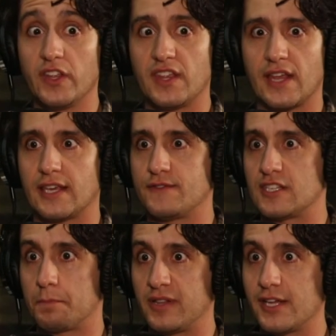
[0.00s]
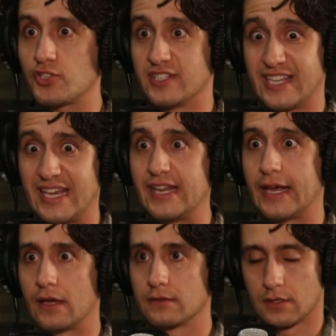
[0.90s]
only thing that gives it pleasure is
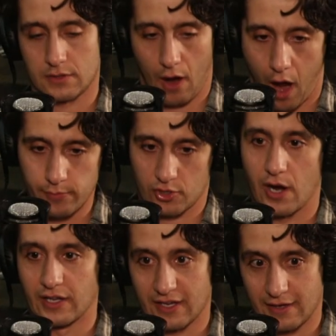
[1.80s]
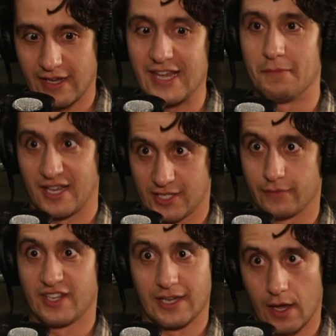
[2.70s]
eating. Yeah. So it's like I'm trying to eat
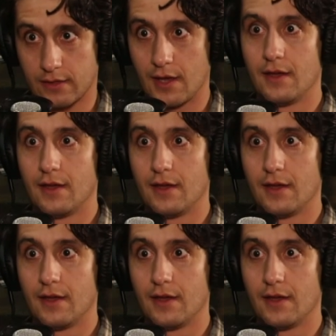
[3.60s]
myself to death.